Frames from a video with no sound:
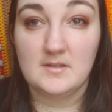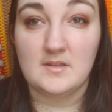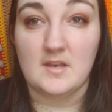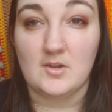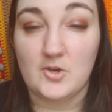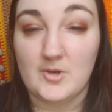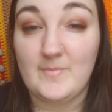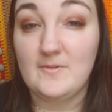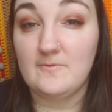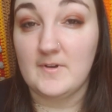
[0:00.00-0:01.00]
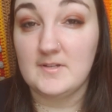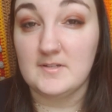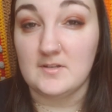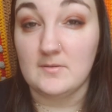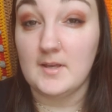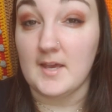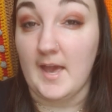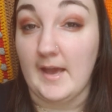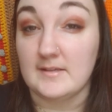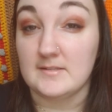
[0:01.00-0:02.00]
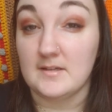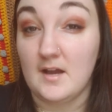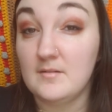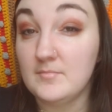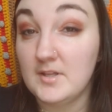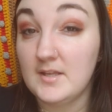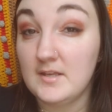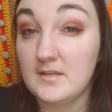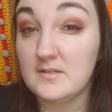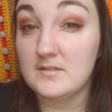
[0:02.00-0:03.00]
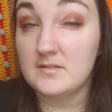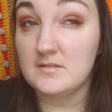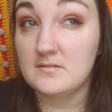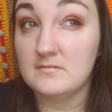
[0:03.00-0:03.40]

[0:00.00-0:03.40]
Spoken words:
that it could be fun to do like a hexagon blanket.